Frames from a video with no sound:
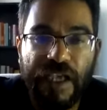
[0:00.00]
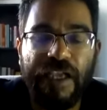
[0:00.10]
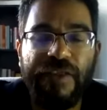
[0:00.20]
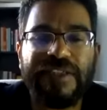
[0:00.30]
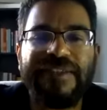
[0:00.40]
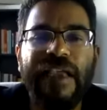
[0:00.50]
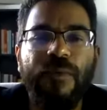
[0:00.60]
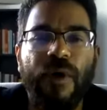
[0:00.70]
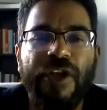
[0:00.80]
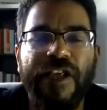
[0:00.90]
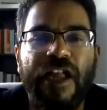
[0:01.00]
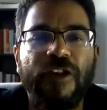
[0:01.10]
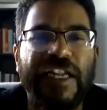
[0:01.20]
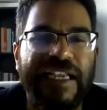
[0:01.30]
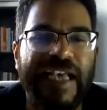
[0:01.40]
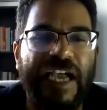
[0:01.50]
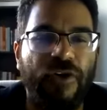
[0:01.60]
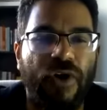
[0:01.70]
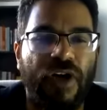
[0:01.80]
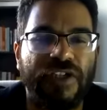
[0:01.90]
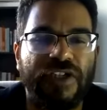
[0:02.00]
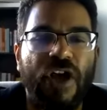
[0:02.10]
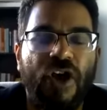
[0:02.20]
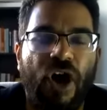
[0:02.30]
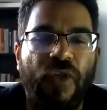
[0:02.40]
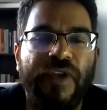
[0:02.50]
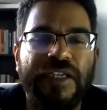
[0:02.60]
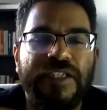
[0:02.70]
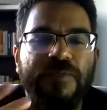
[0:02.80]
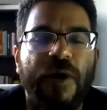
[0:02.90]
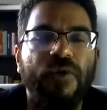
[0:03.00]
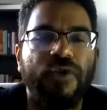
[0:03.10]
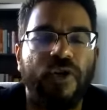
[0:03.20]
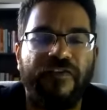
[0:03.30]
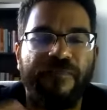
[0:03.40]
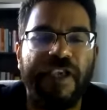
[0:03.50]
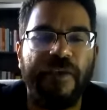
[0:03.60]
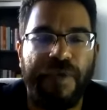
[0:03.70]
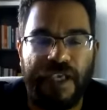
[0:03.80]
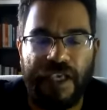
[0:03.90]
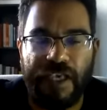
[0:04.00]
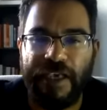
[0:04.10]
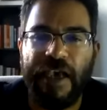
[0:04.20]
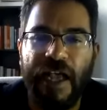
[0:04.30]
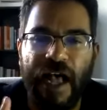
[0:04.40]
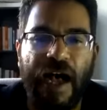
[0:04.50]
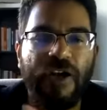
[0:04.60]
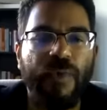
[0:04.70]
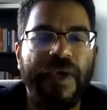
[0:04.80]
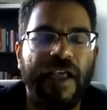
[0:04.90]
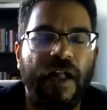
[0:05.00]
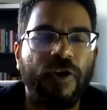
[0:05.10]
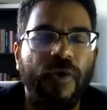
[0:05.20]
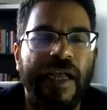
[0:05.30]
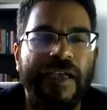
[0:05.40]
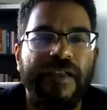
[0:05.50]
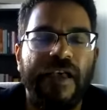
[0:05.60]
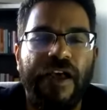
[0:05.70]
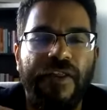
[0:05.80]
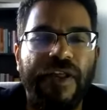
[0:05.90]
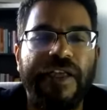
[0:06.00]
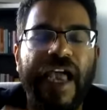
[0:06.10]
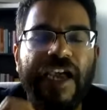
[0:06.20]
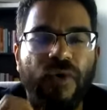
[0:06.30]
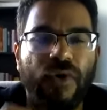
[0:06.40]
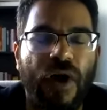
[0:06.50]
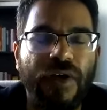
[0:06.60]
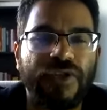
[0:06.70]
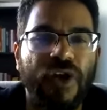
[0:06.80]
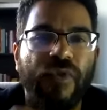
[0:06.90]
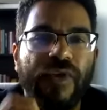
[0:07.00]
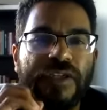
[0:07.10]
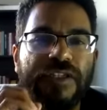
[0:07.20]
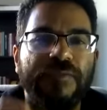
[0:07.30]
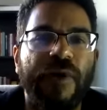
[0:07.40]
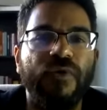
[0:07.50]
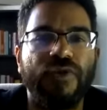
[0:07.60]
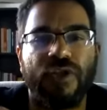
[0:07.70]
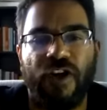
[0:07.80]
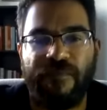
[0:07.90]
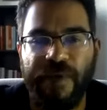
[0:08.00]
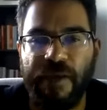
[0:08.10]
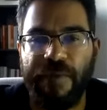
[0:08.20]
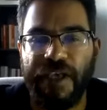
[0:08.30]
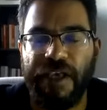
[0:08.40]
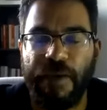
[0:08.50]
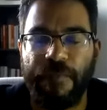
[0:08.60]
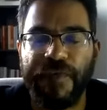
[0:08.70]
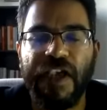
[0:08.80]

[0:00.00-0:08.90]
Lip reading: In the same way you calculate the gain or loss on the disposal of PPE, how do we calculate the gain or loss on the disposal of PPE?